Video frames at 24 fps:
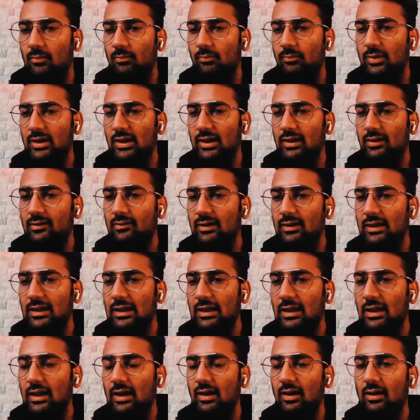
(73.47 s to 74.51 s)
B
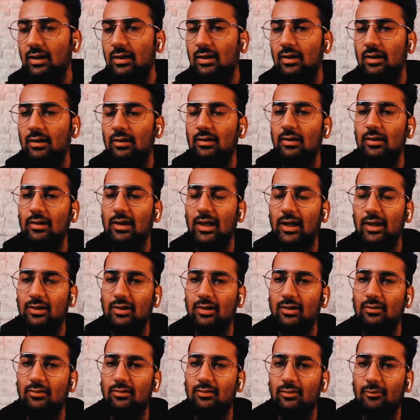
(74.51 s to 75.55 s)
C A like
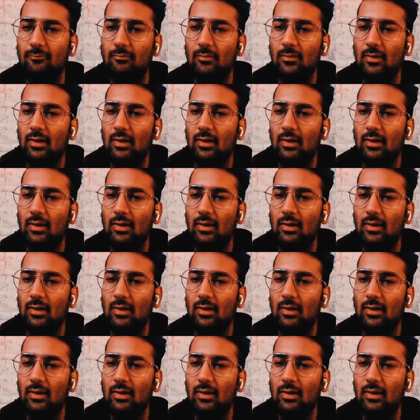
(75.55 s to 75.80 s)
this.